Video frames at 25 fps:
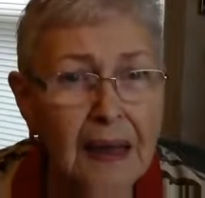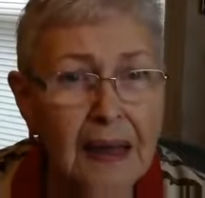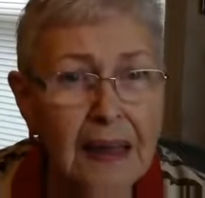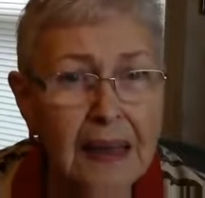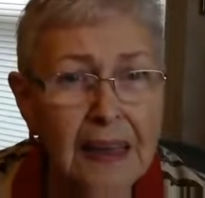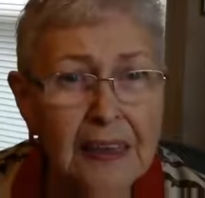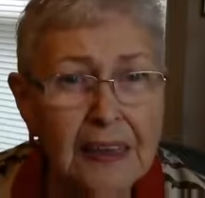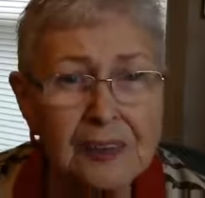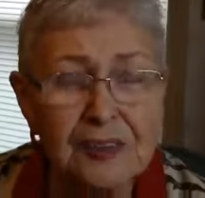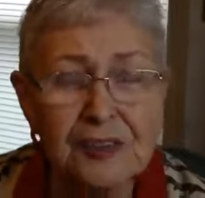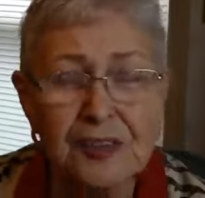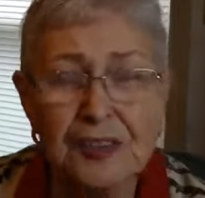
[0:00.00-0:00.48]

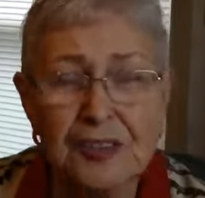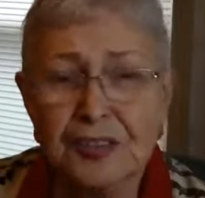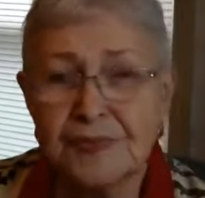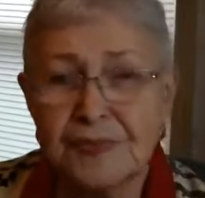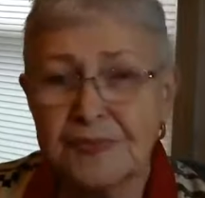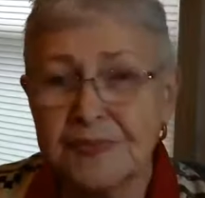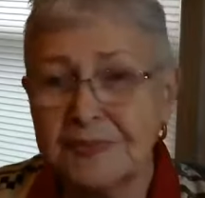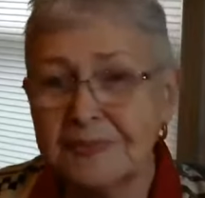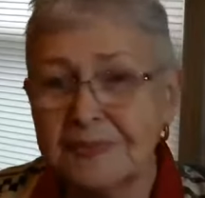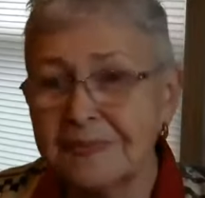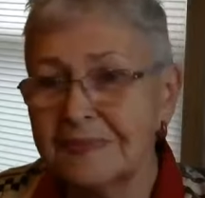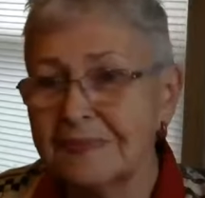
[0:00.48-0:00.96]
it
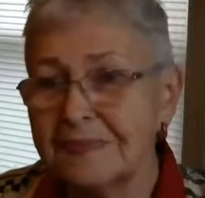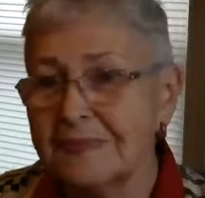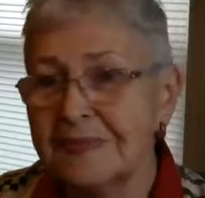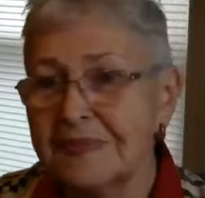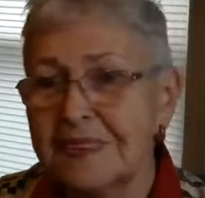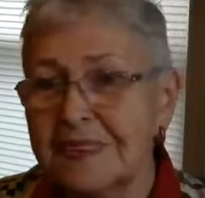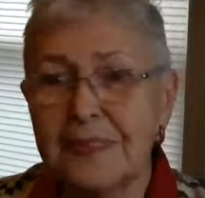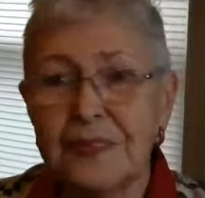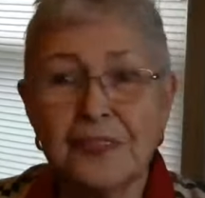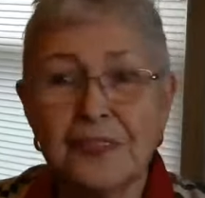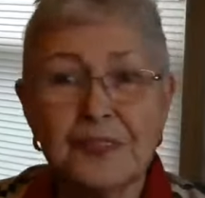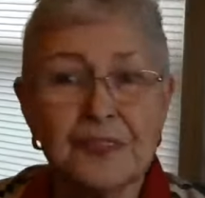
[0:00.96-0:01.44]
just
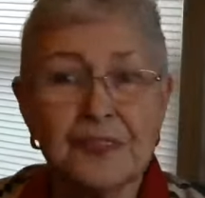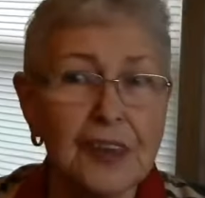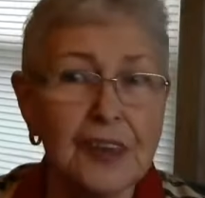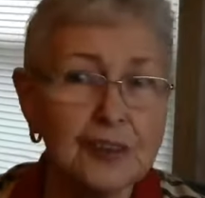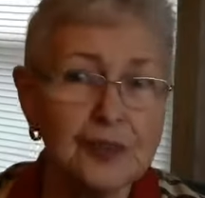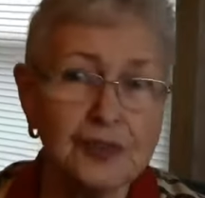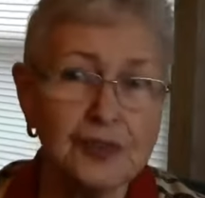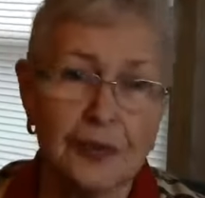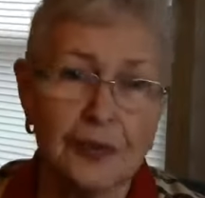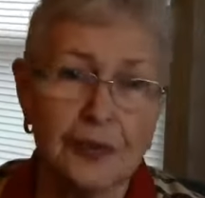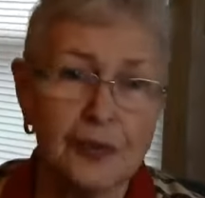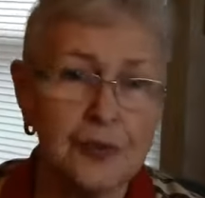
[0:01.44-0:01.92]
gives
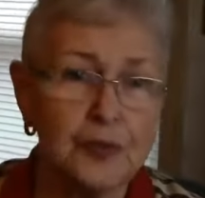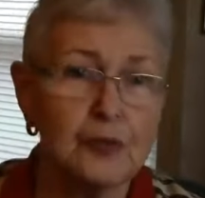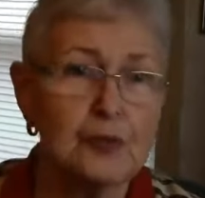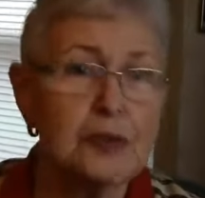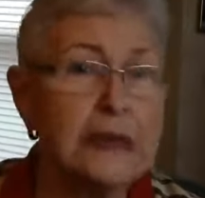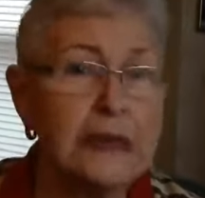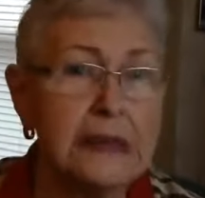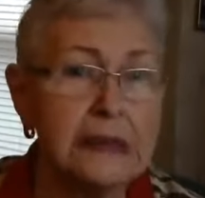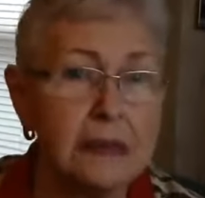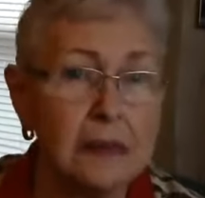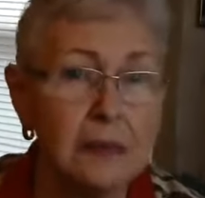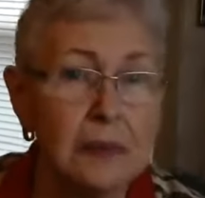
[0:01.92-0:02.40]
such a
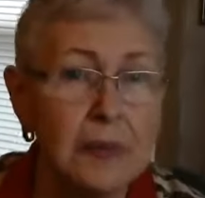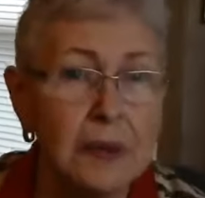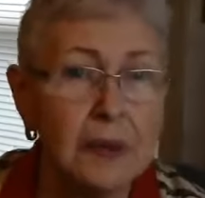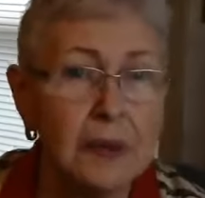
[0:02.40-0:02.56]
freedom.